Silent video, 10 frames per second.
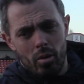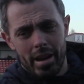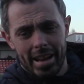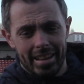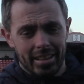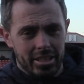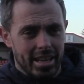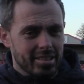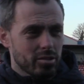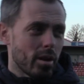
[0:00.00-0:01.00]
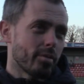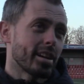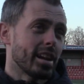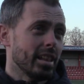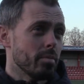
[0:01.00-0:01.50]
We had little chances where we
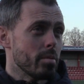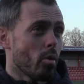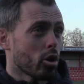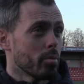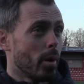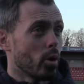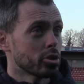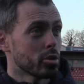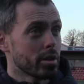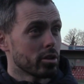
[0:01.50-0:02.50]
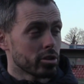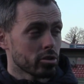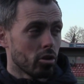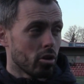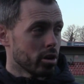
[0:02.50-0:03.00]
had a little bit more composure, we could have
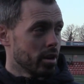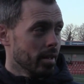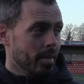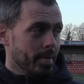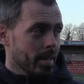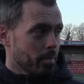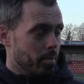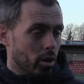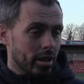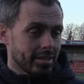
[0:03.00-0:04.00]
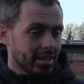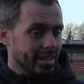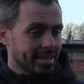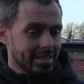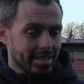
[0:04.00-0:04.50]
scored. But listen,
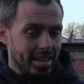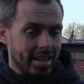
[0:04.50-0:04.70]
it's